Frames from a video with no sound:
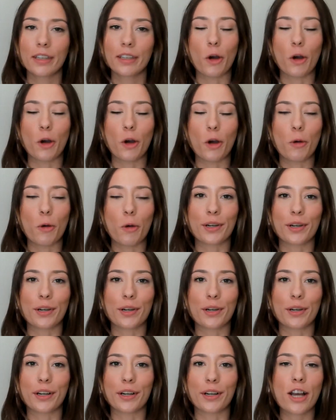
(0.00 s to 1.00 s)
paper
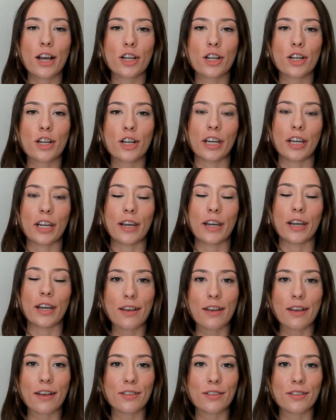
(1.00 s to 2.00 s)
cash if
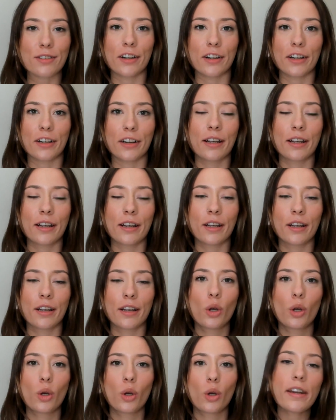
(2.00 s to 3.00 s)
necessary
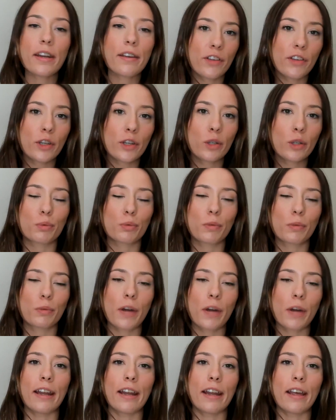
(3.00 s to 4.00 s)
when it feels
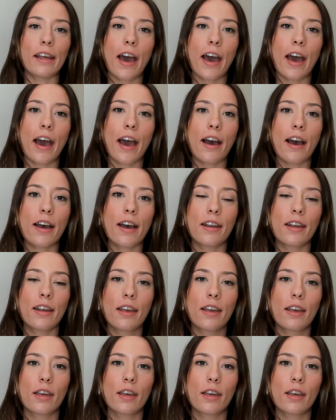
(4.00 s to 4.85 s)
right. And that